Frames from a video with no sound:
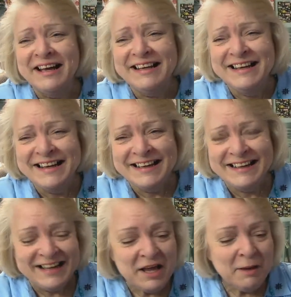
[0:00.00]
one.
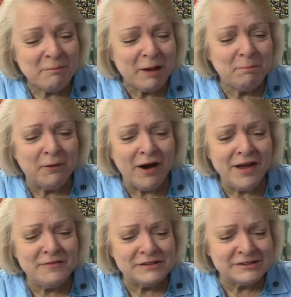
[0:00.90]
My
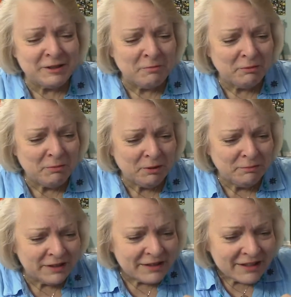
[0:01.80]
private summer
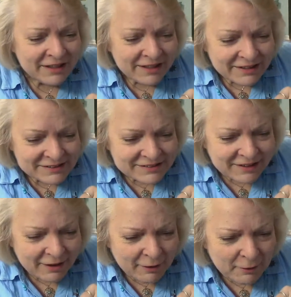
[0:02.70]
moment.
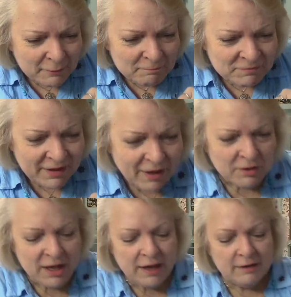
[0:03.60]
So,
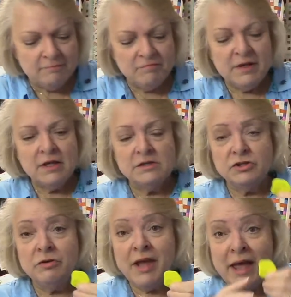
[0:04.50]
okay.
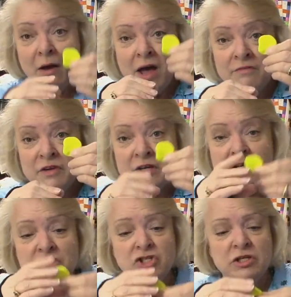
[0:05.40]
So now I've
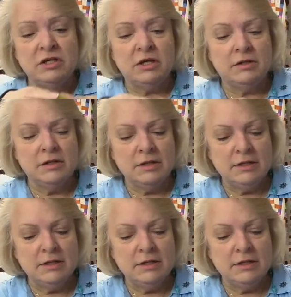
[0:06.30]
conditioned it.